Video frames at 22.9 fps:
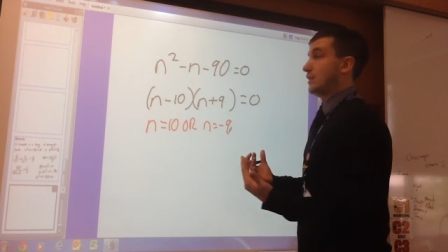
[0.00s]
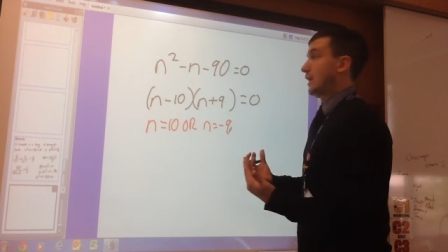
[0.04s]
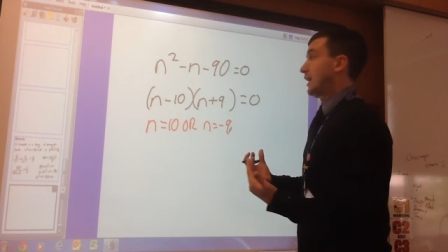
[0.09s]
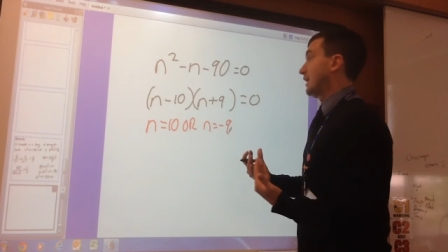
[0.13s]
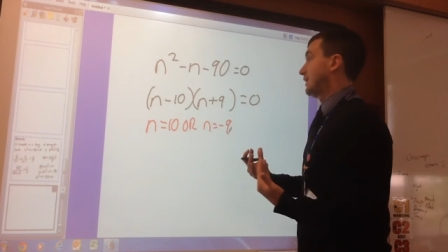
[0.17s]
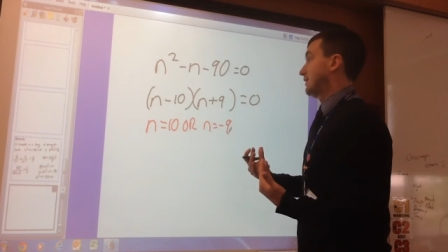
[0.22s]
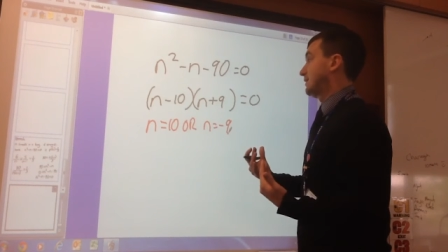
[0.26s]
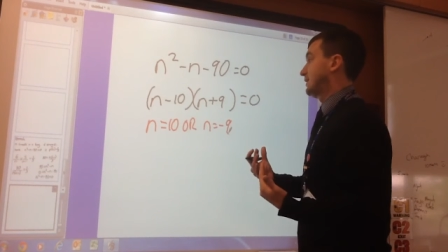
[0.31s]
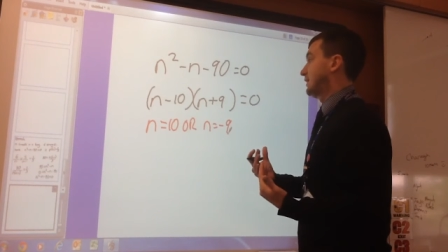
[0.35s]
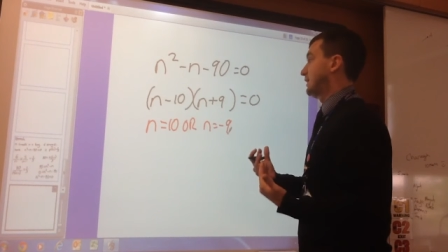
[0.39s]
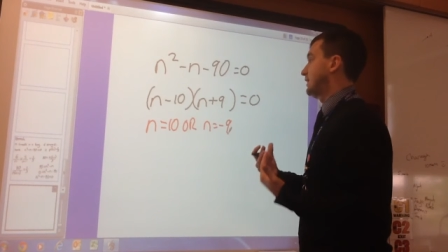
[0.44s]

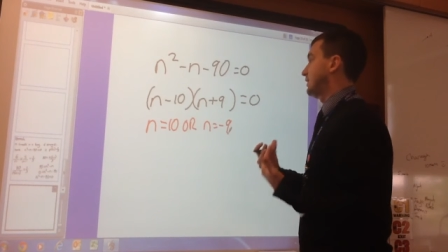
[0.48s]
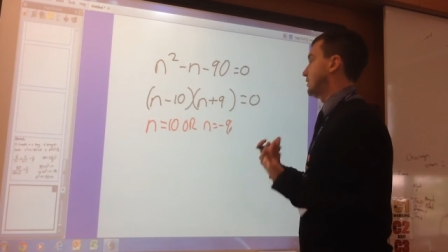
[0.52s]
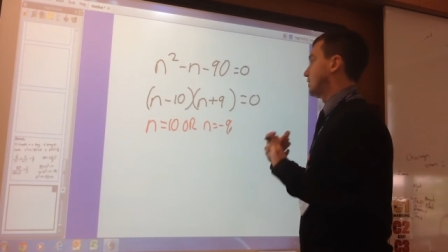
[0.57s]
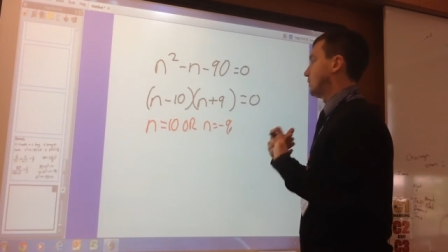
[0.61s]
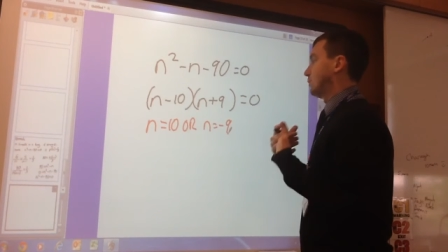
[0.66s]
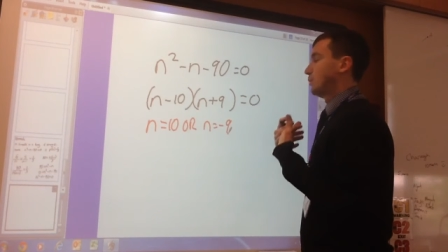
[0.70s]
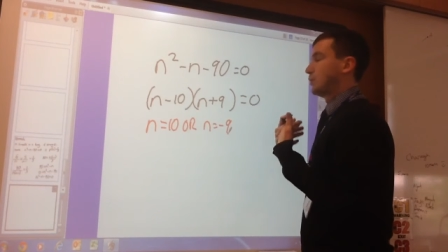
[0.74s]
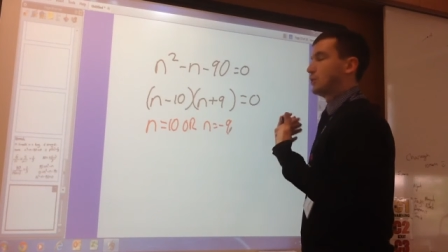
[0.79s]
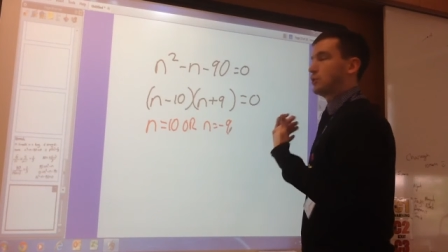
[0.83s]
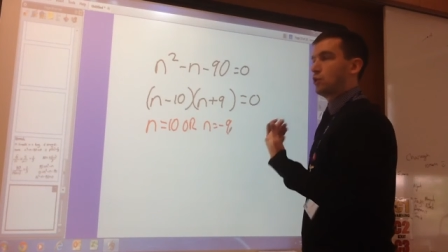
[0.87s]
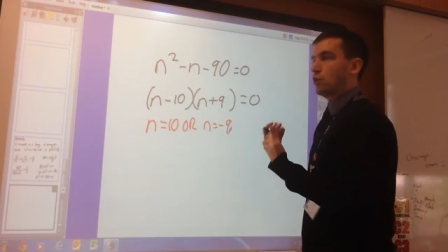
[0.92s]
I teach
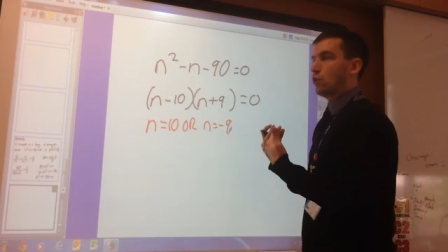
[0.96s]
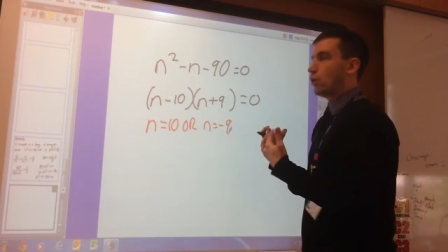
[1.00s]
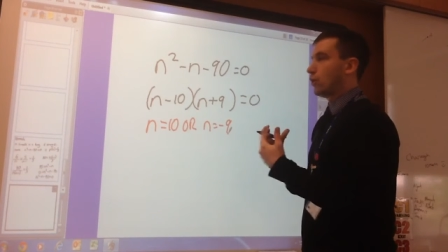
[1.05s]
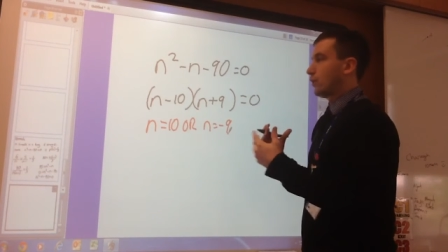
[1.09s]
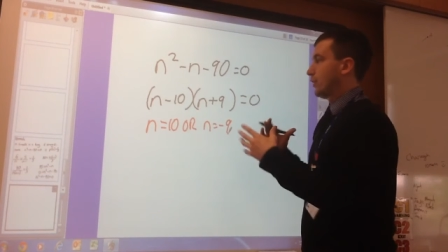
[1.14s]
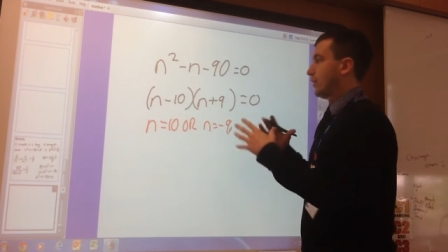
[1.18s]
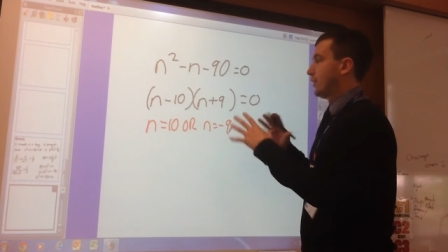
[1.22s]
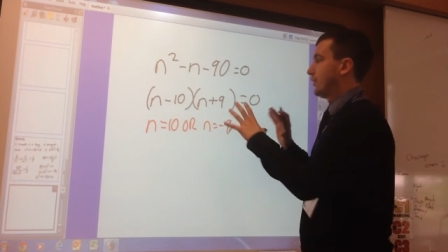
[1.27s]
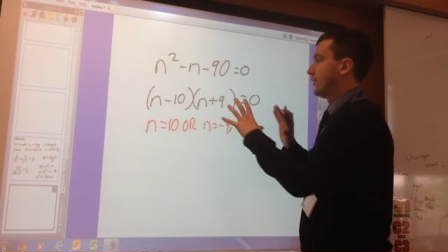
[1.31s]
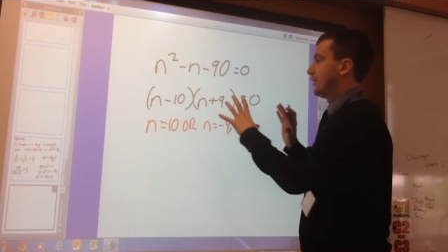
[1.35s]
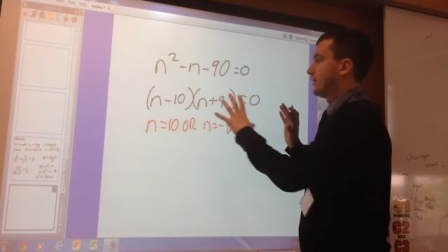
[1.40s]
and we're
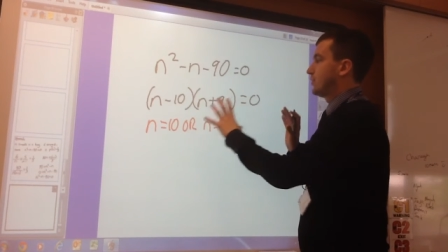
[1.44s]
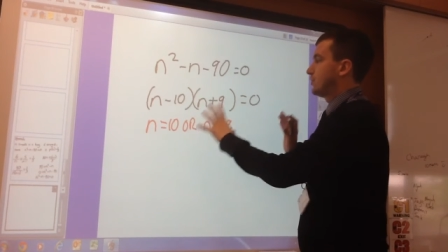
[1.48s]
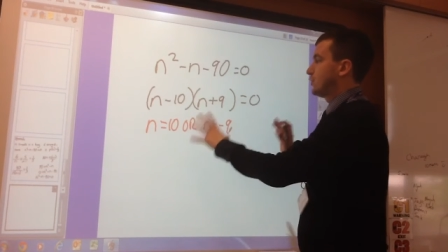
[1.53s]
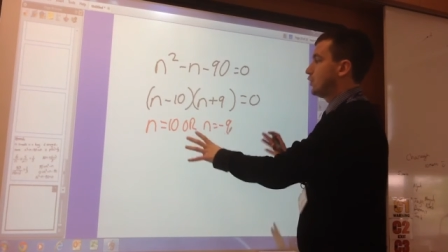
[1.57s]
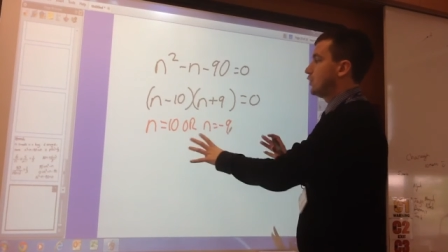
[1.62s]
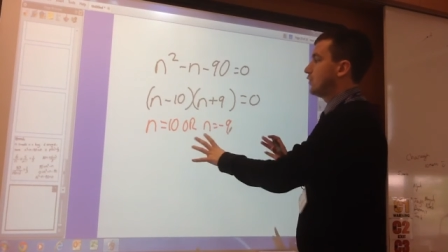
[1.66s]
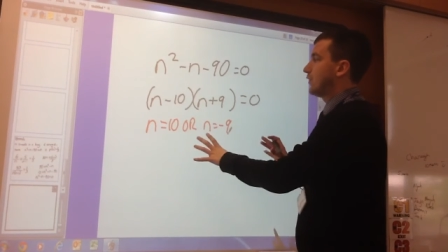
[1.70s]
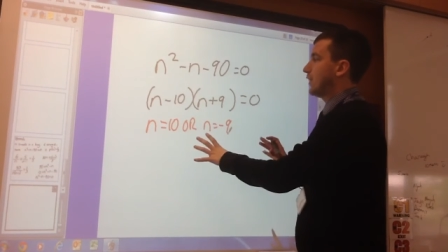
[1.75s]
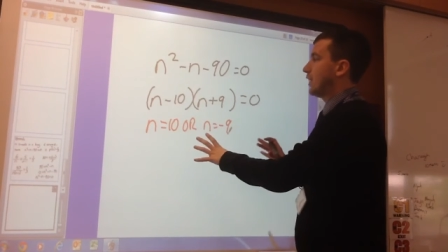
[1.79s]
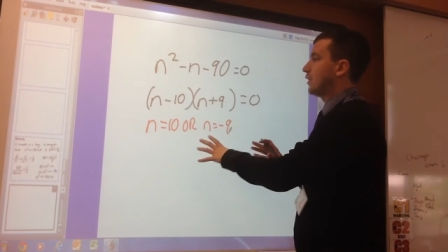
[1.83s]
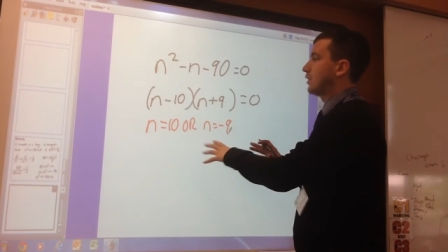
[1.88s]
taught that the
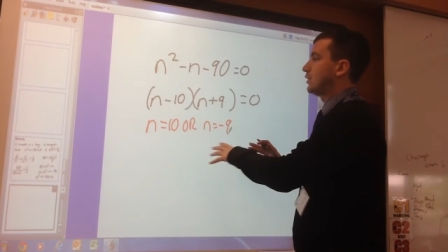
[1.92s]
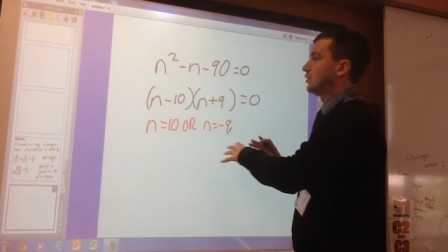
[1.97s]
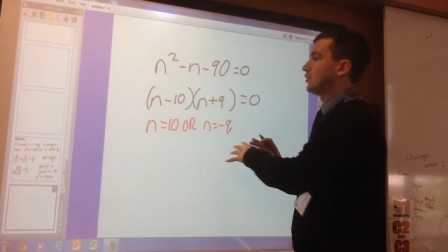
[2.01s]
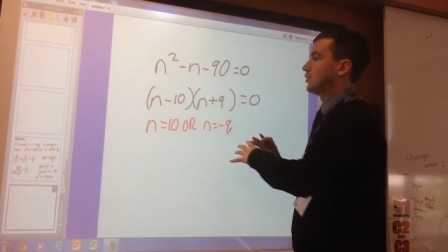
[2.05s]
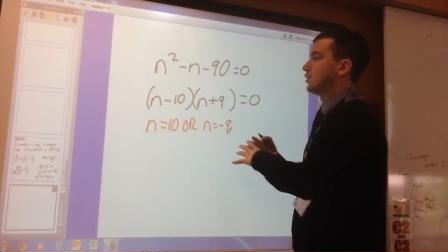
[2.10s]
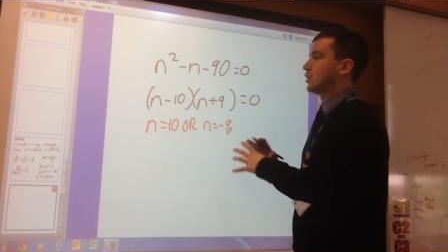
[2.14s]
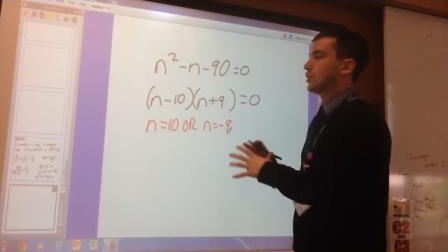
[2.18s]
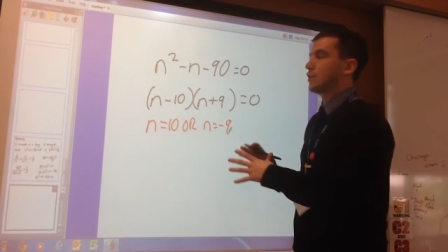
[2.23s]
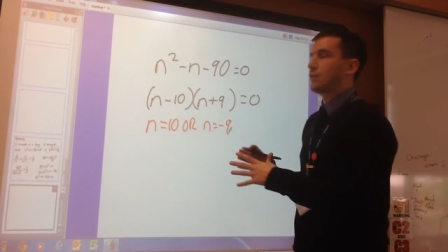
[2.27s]
two values are